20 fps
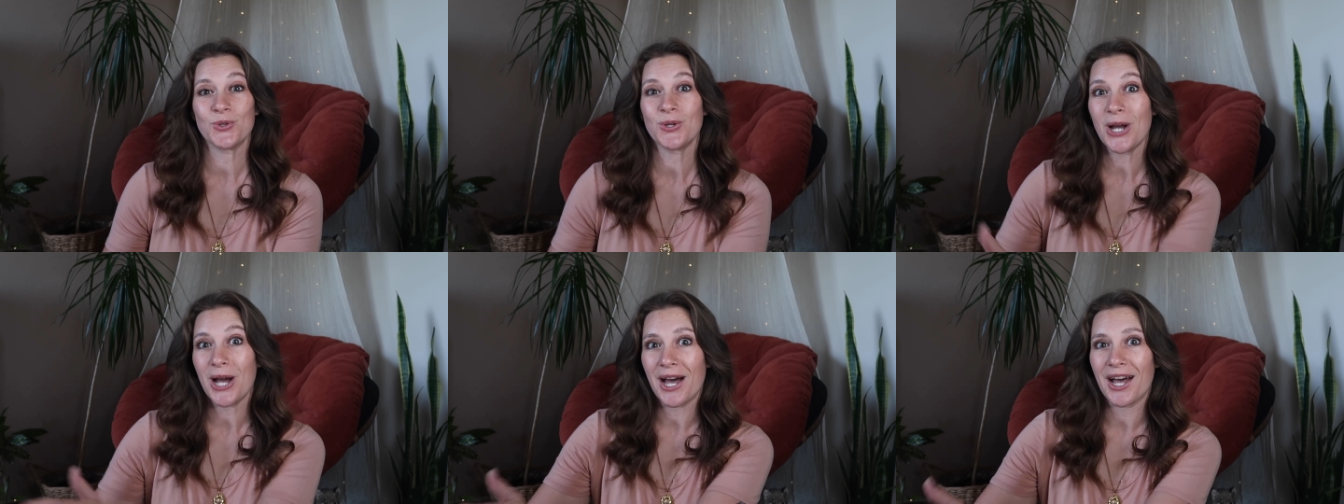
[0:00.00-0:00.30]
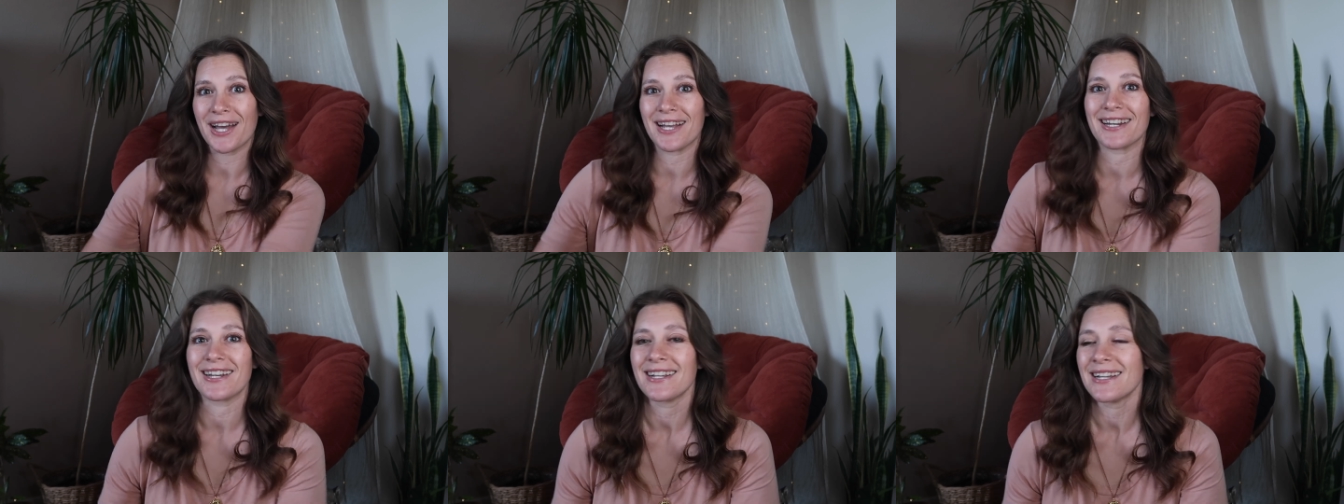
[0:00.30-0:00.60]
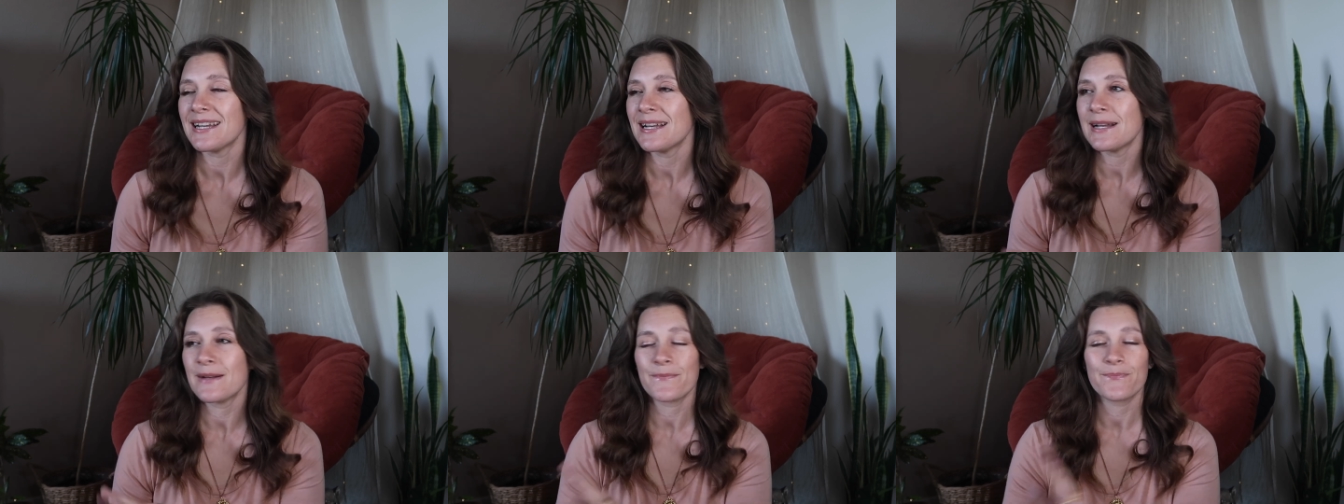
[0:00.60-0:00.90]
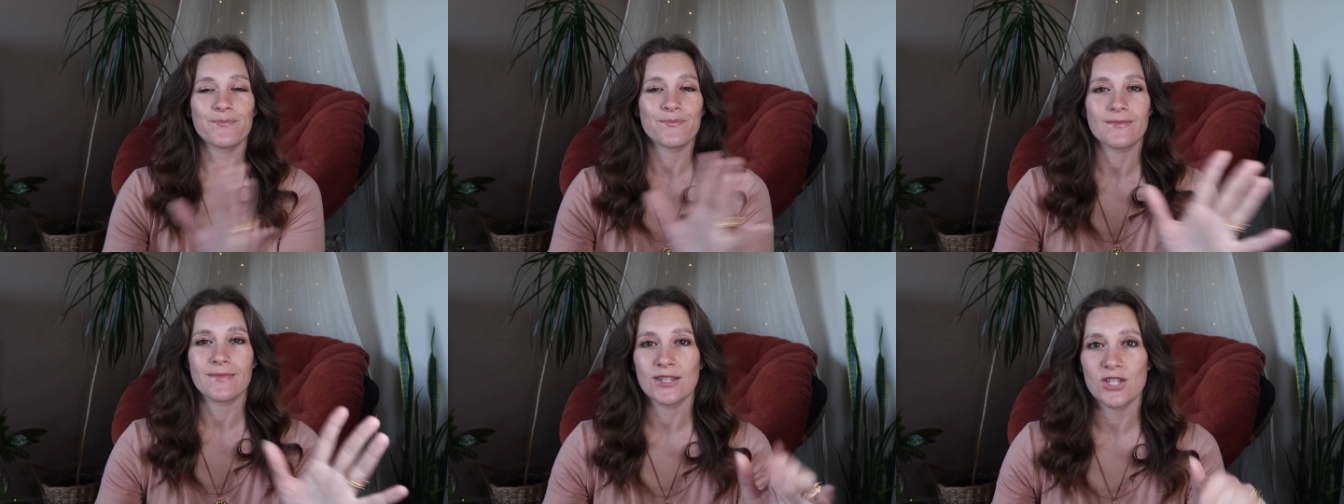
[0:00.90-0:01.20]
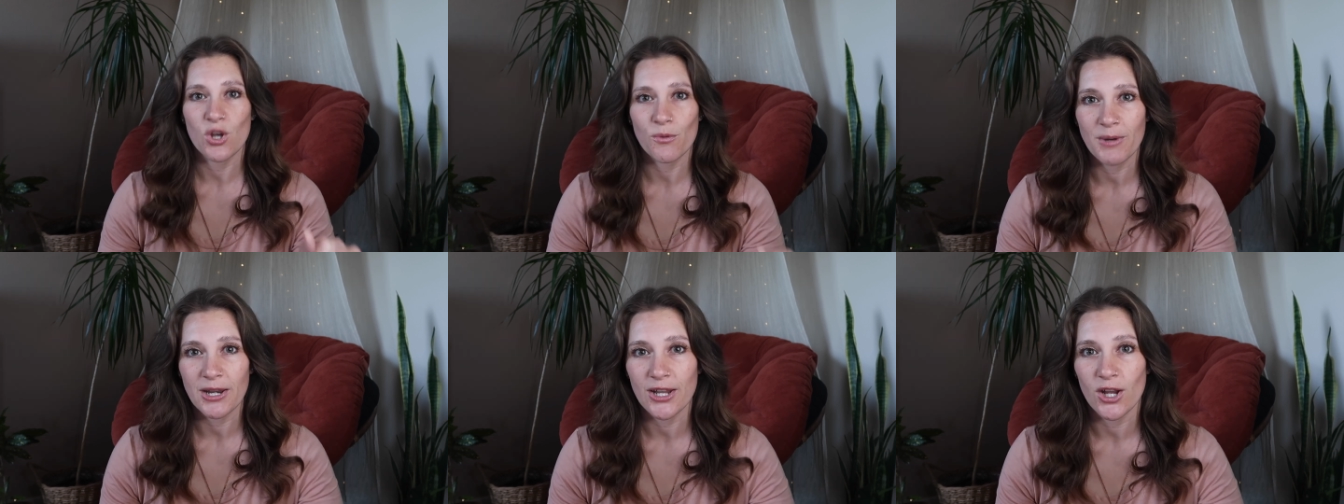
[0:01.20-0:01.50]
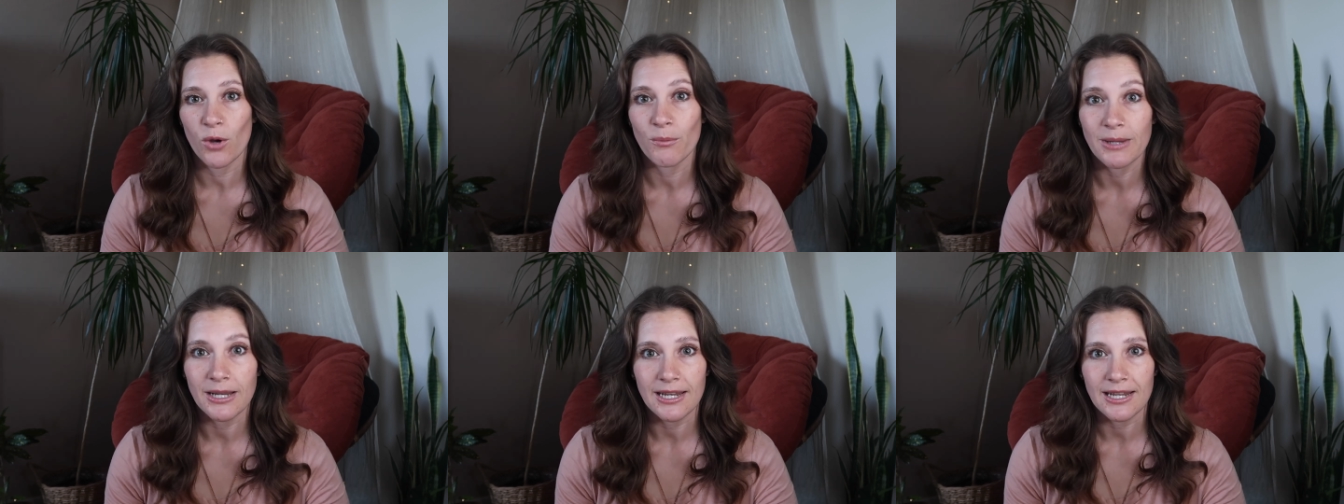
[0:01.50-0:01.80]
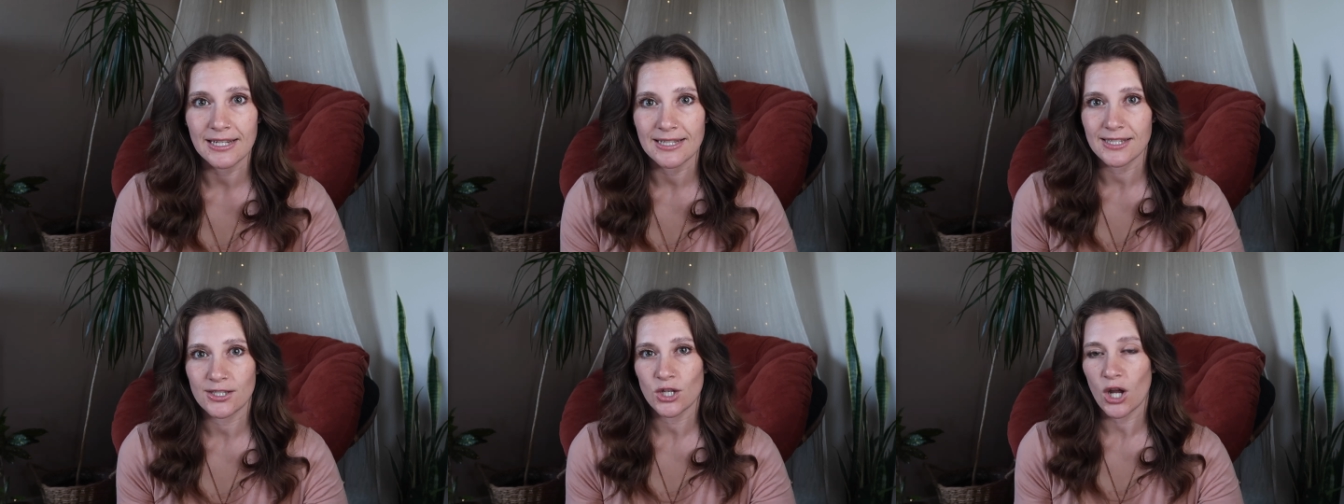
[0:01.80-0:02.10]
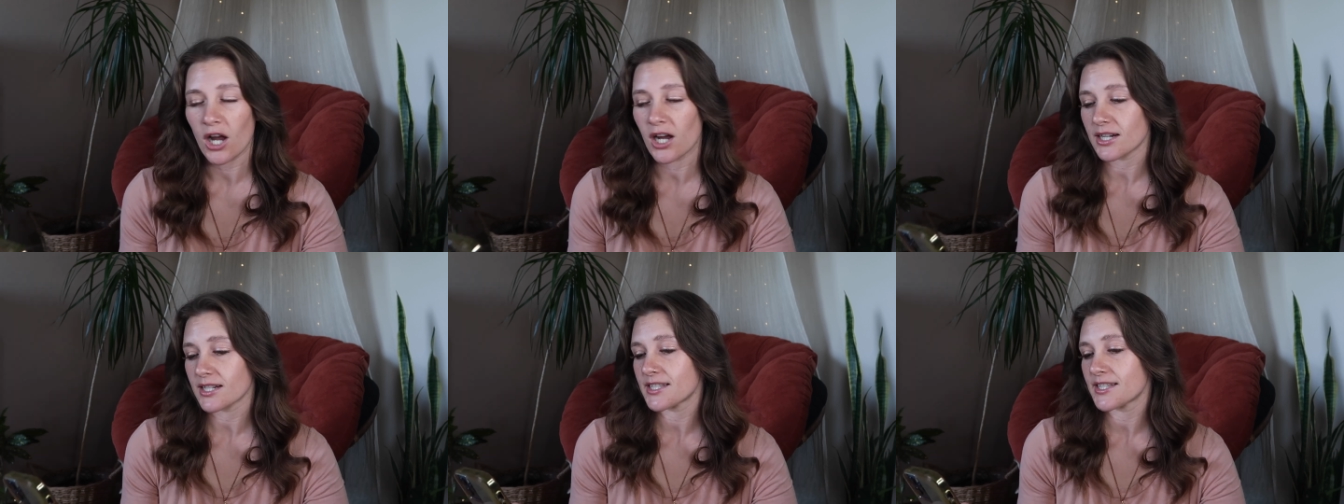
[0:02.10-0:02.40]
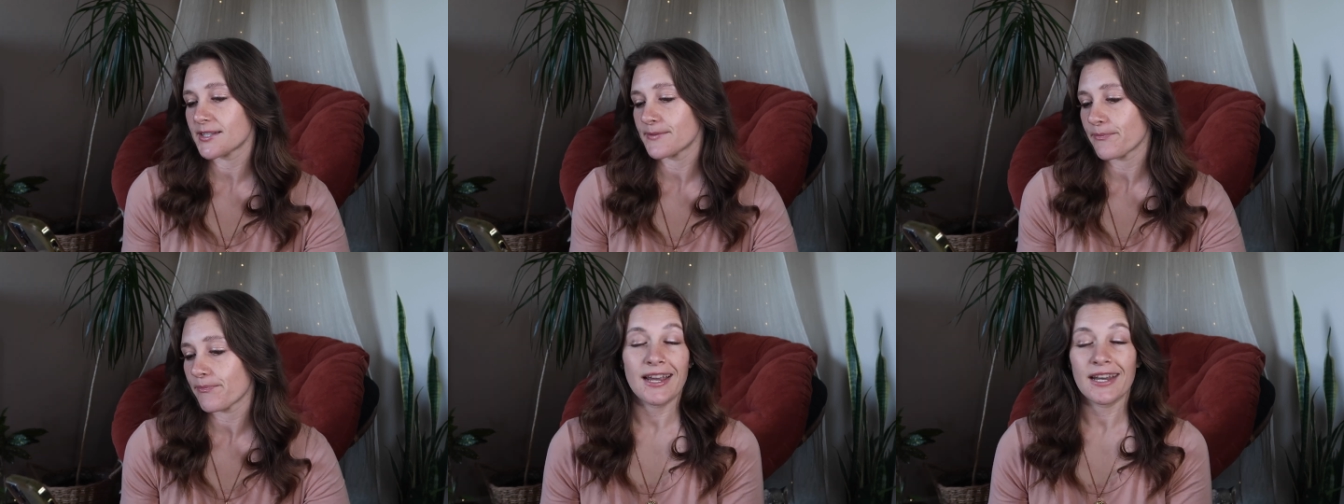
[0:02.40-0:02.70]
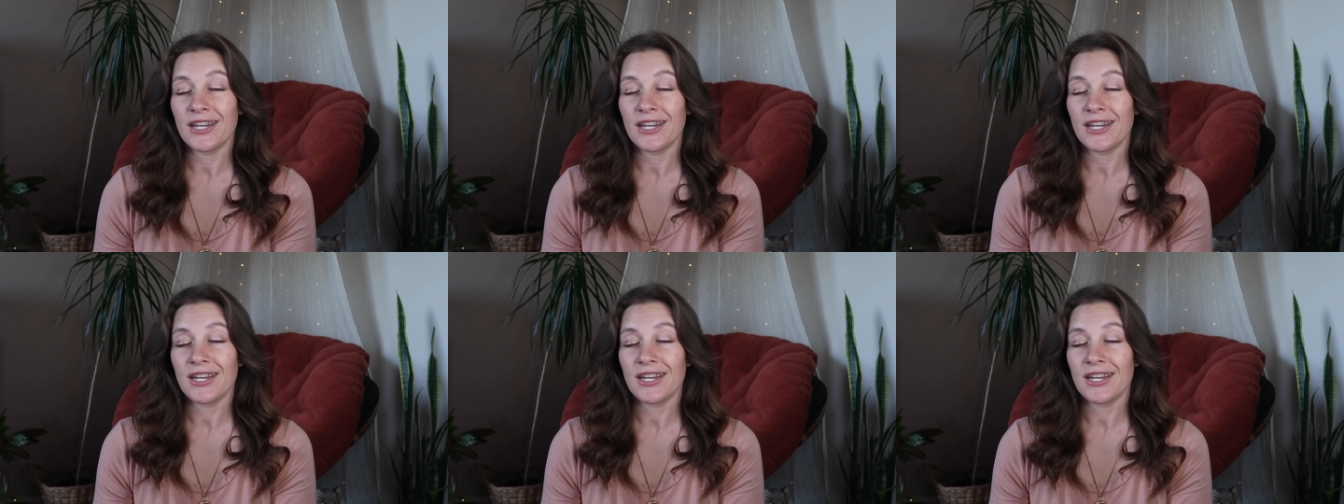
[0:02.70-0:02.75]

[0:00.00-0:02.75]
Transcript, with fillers: God, so many obedience talks.